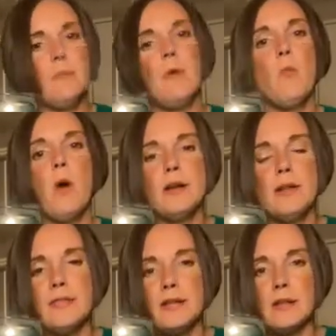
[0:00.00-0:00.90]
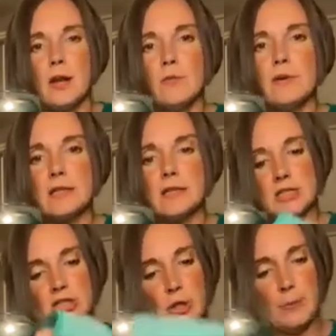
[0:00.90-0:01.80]
one thing that I always like
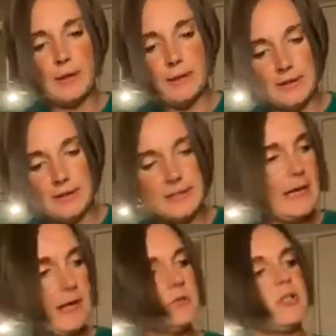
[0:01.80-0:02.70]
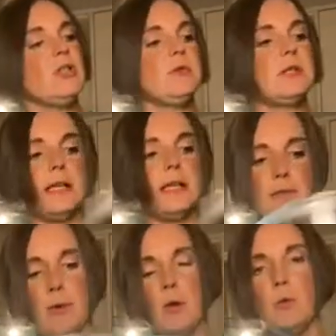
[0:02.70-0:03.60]
to show people is how to take the
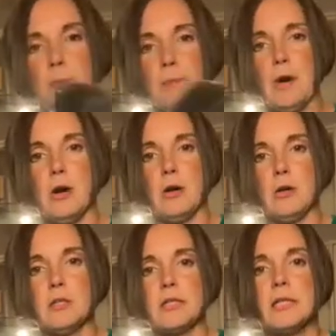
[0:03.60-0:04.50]
bowl apart.